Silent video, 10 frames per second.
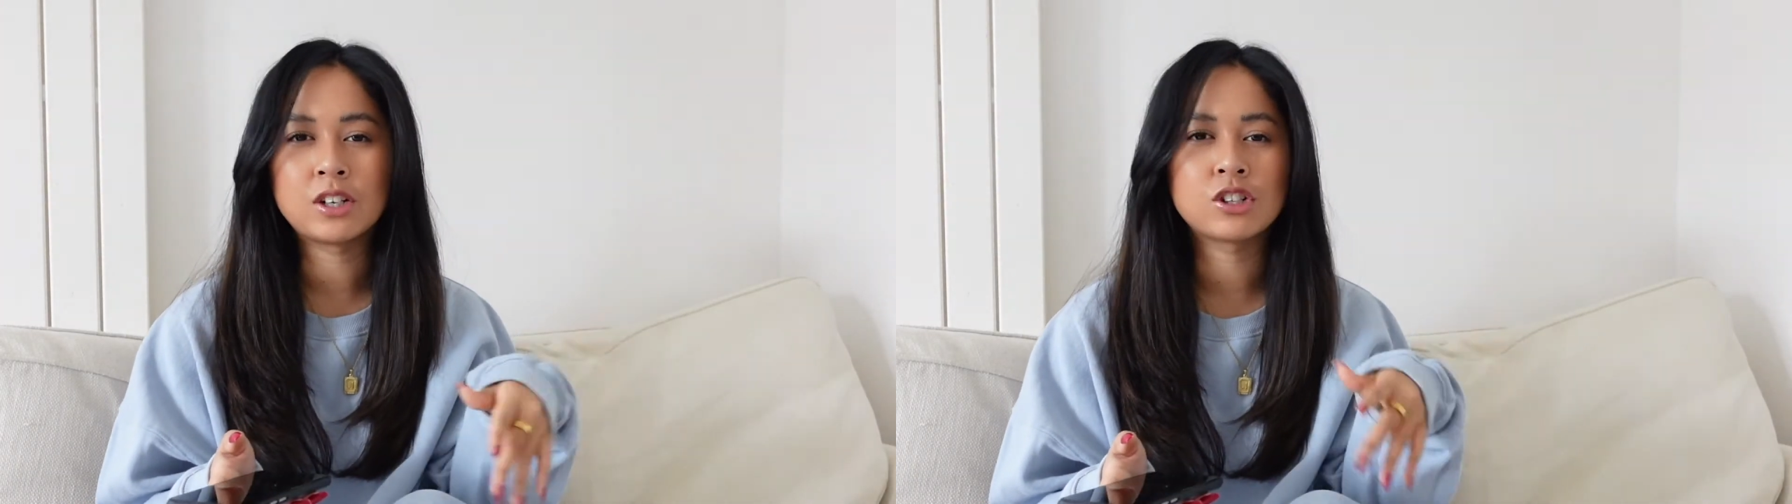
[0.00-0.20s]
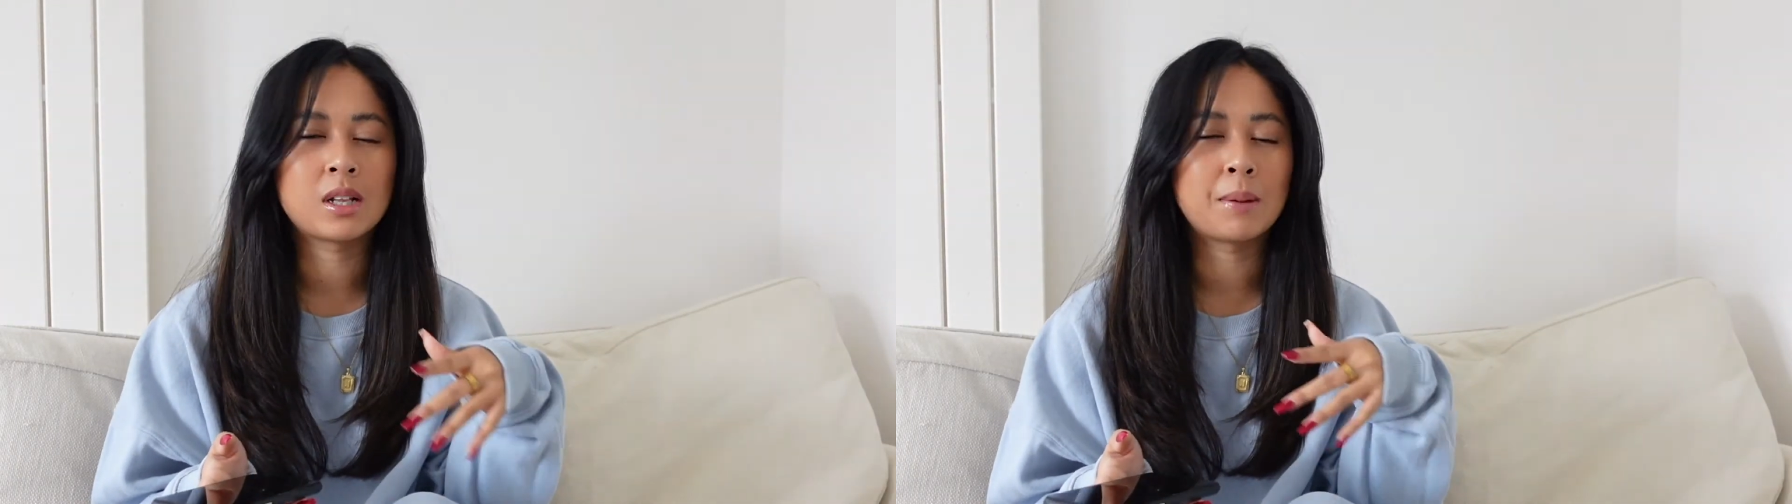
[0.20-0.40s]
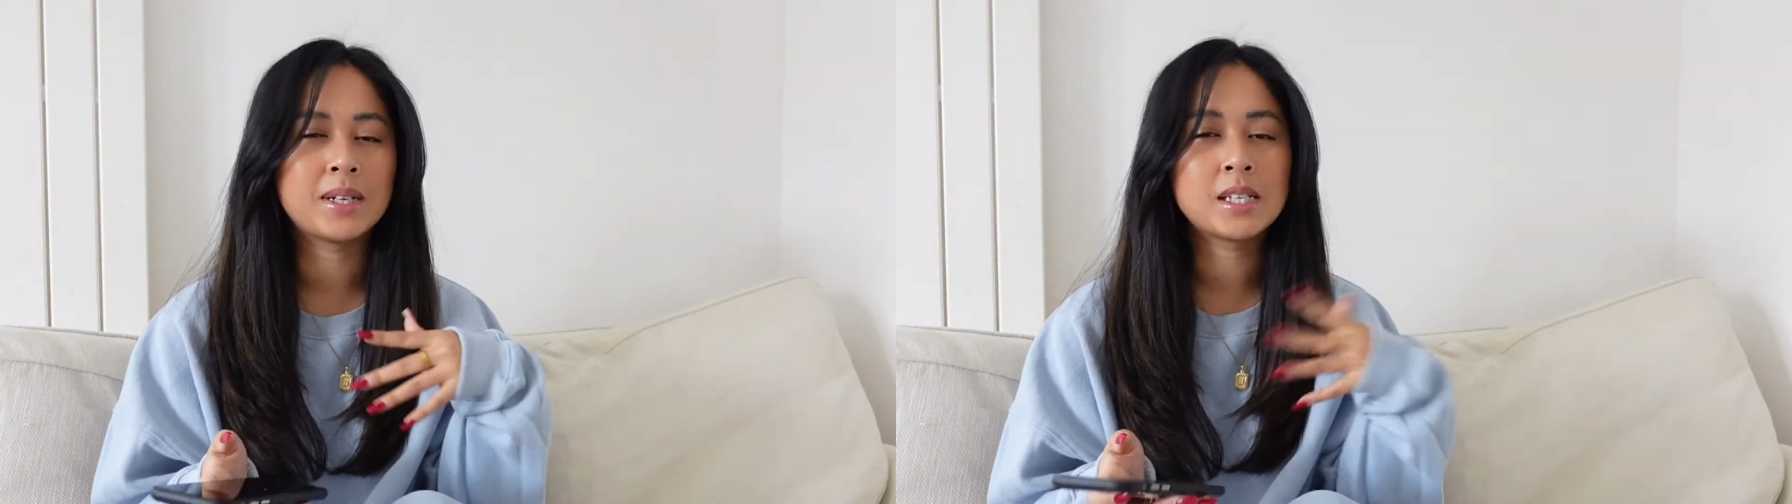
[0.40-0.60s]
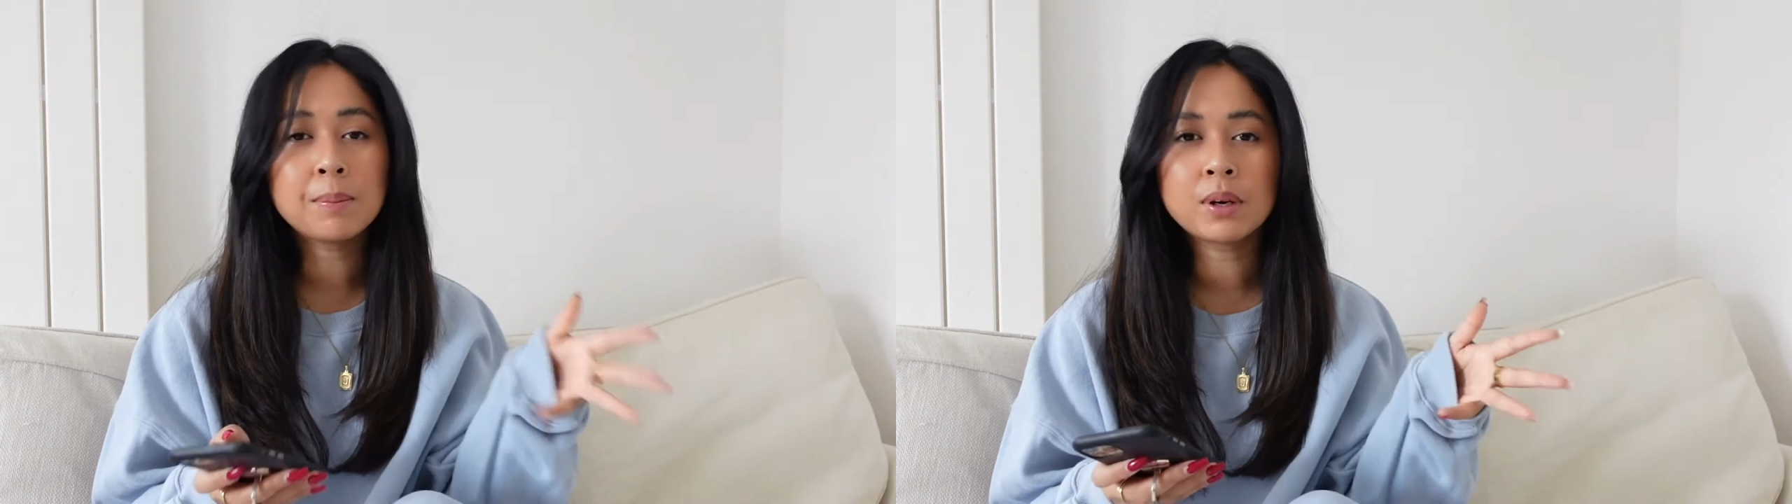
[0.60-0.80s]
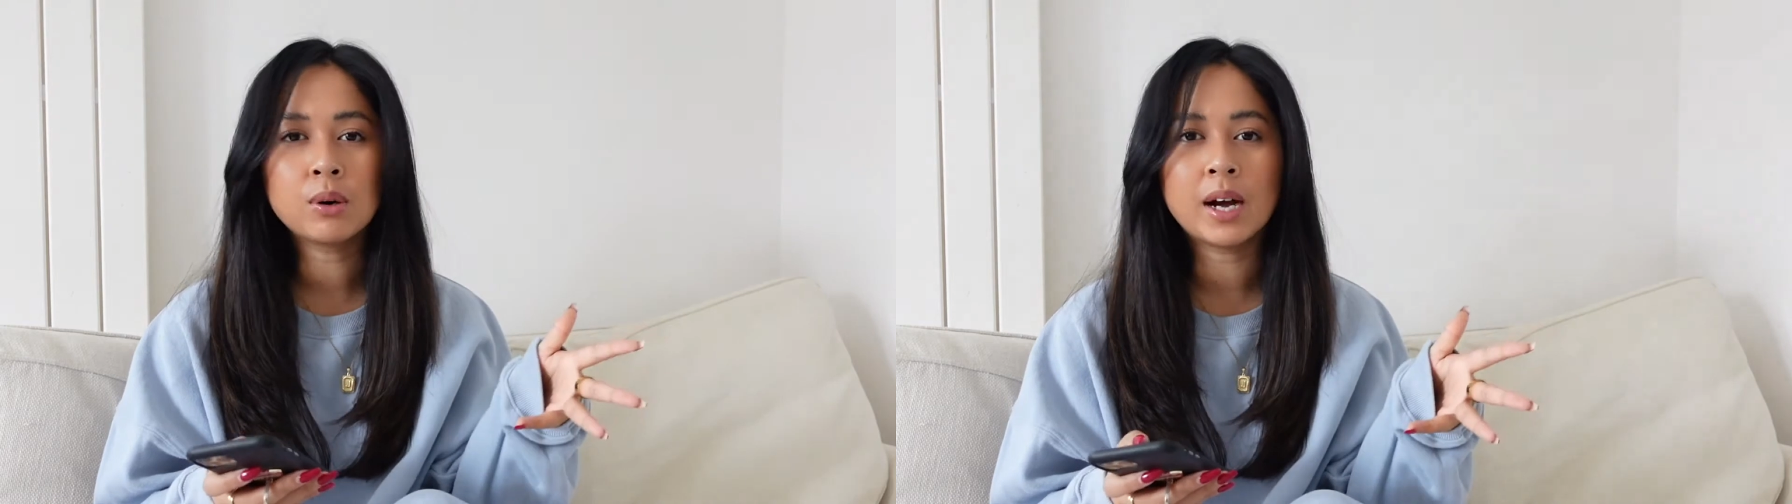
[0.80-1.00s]
just like my
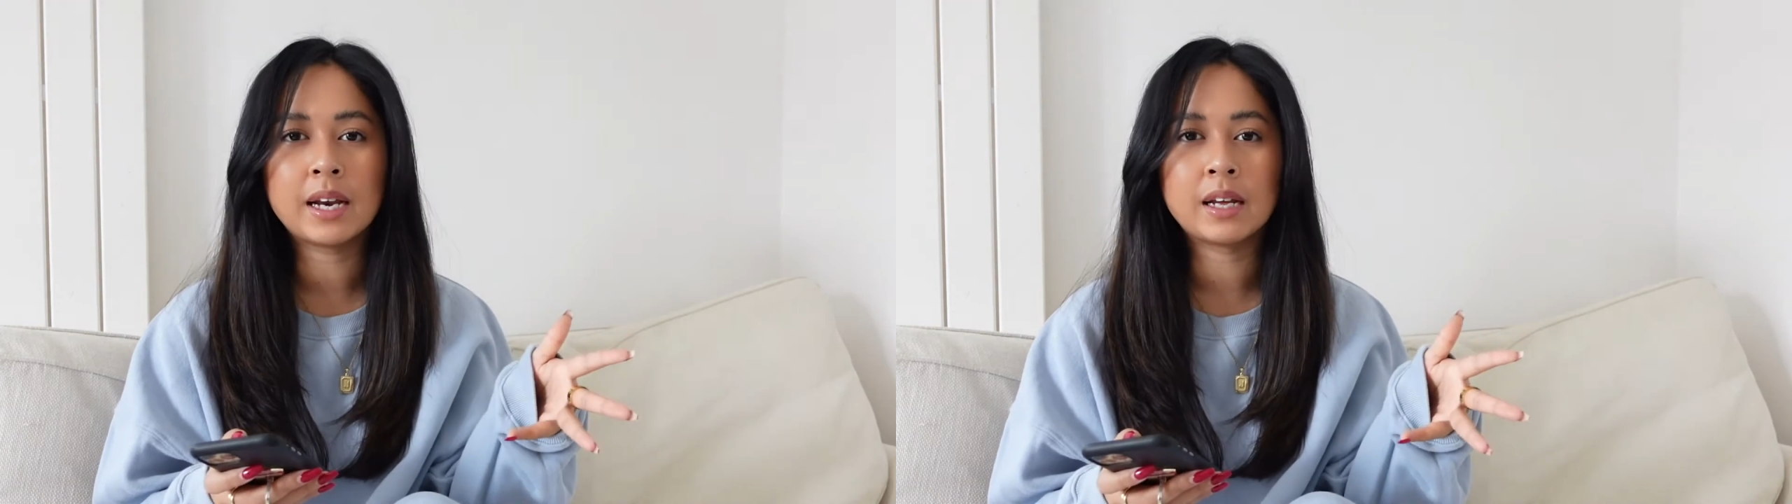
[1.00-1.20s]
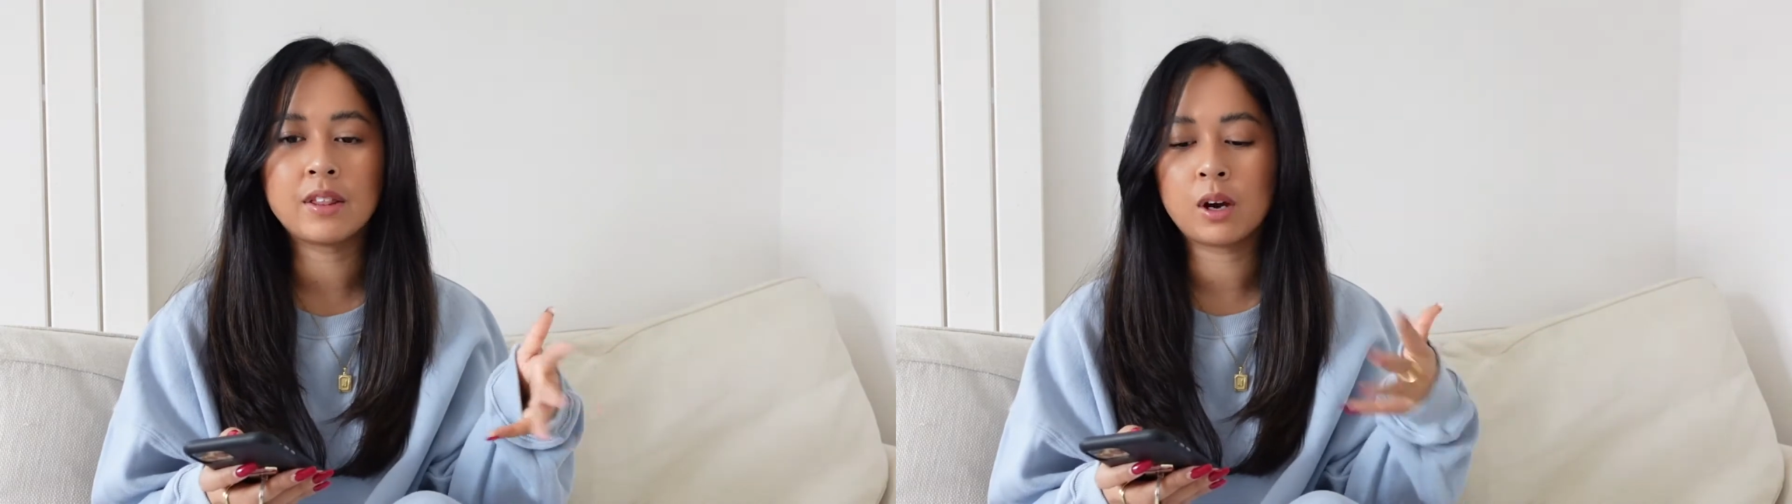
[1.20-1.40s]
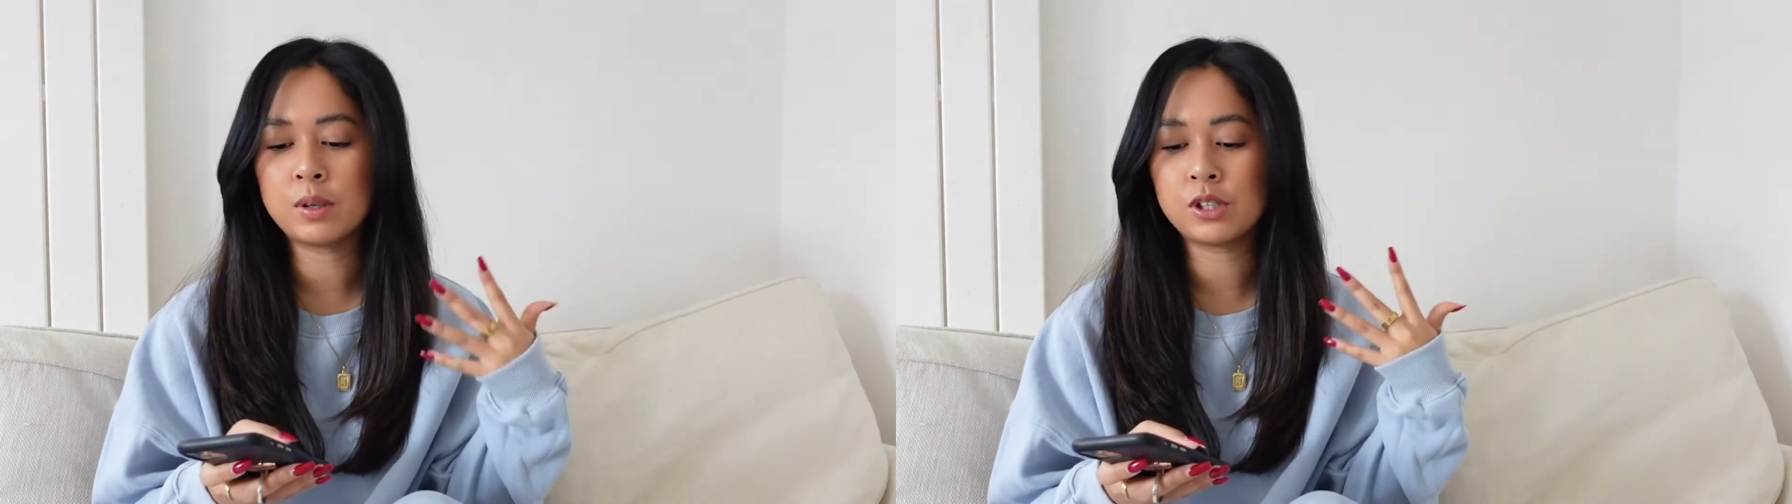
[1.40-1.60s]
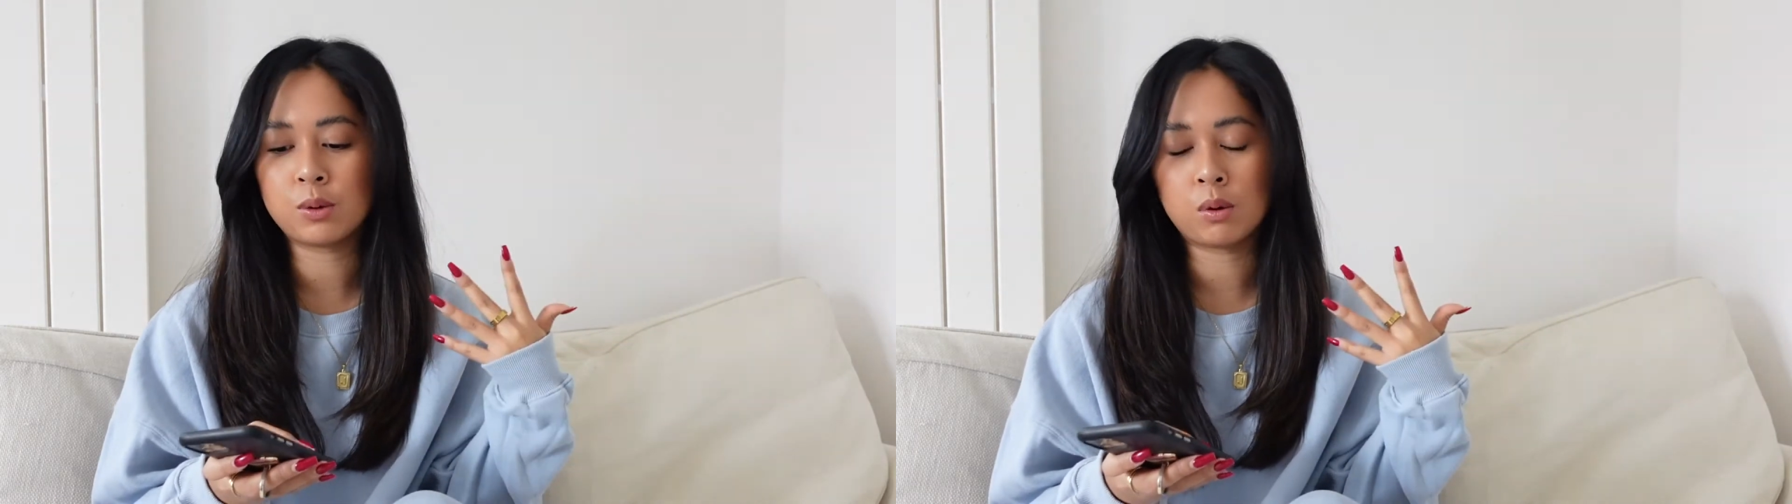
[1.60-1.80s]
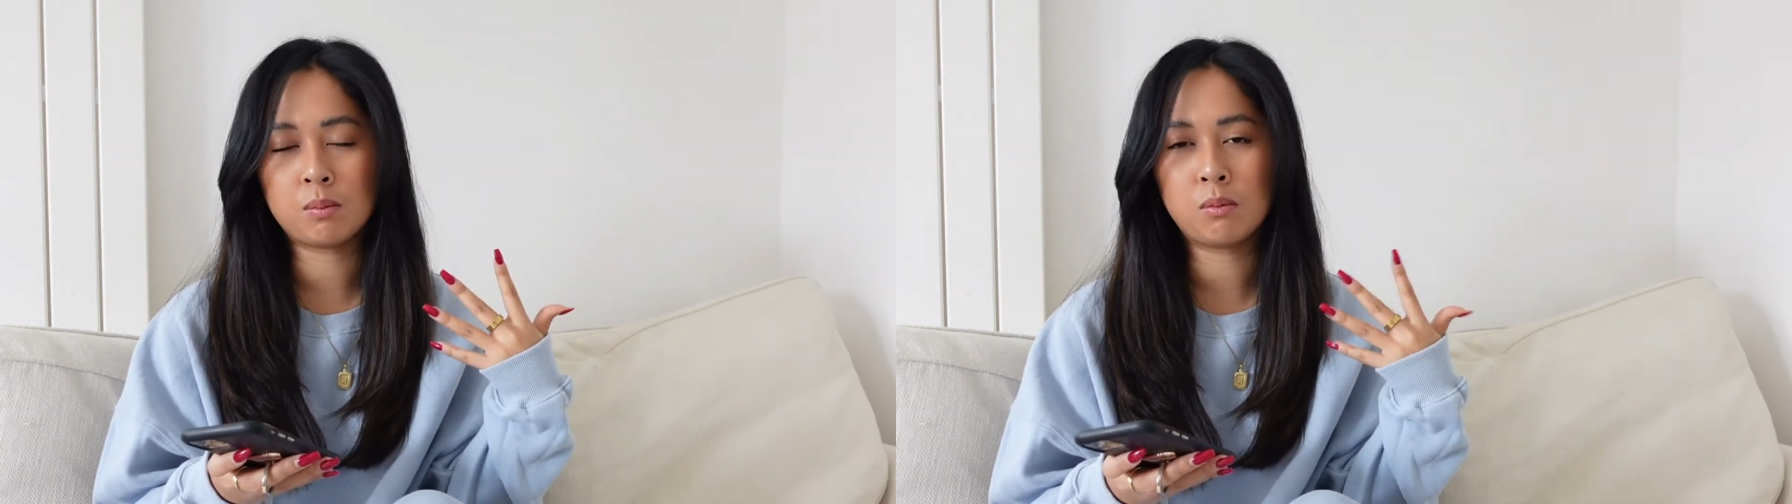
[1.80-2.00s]
typical edit that I would
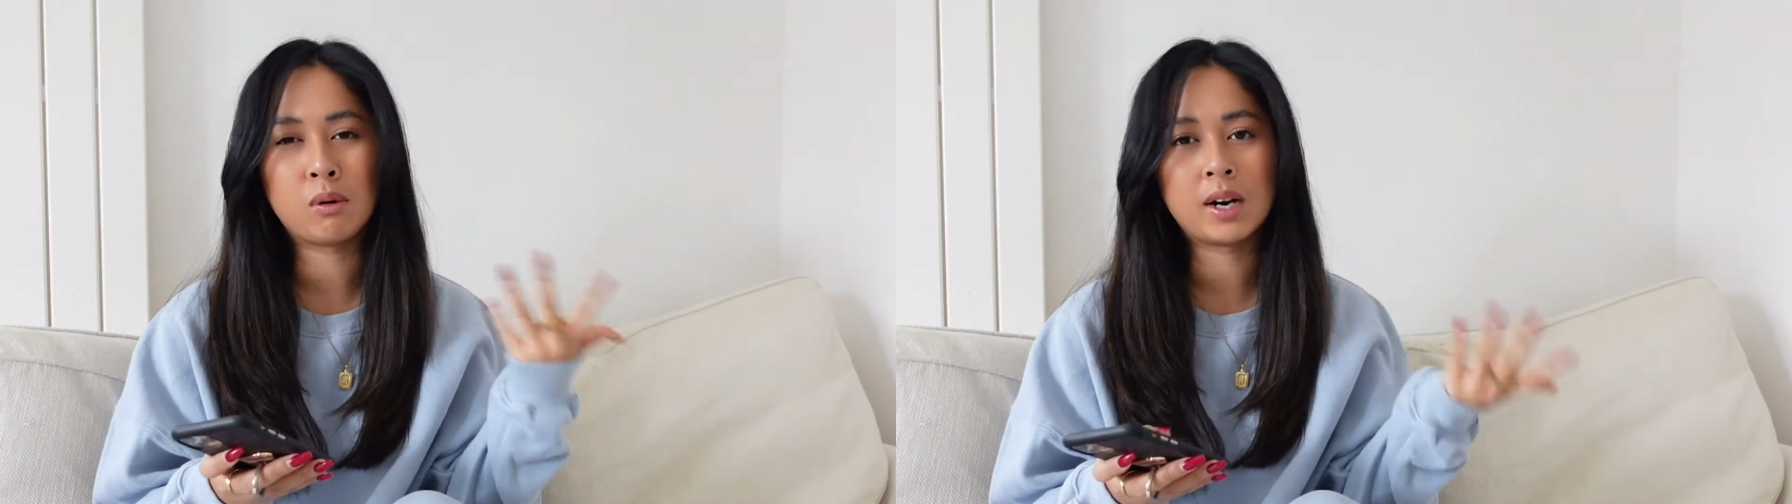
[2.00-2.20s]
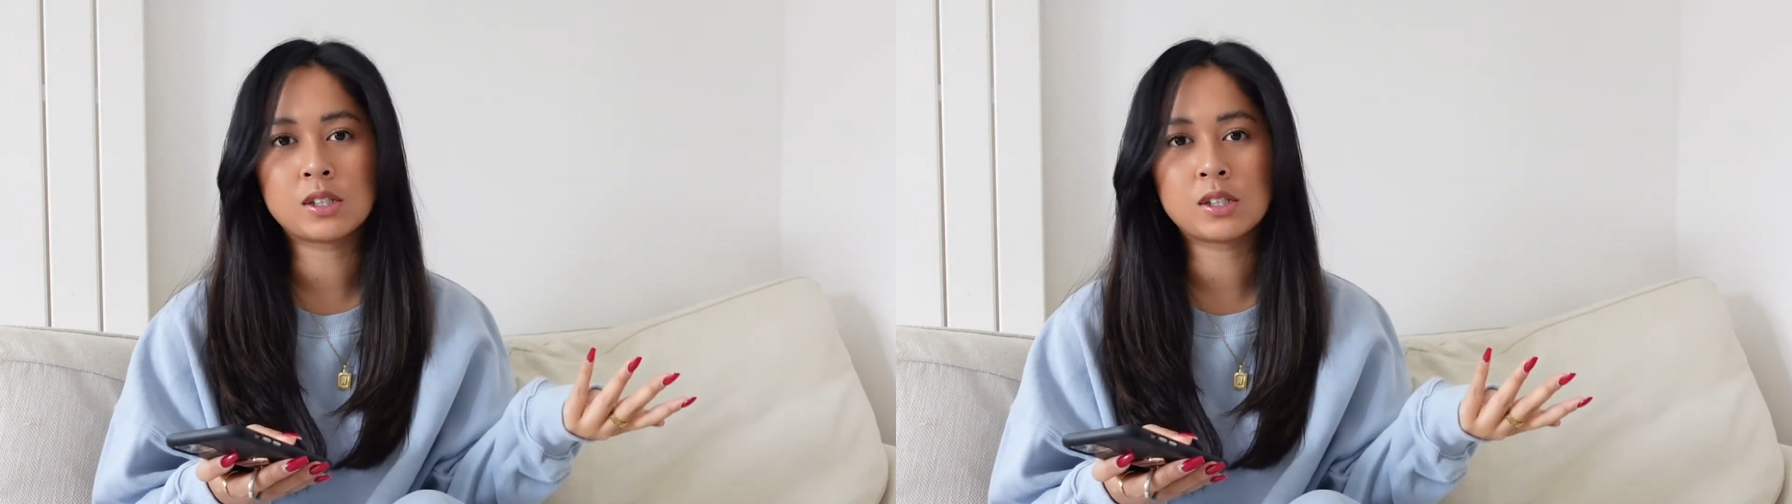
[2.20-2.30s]
do on more or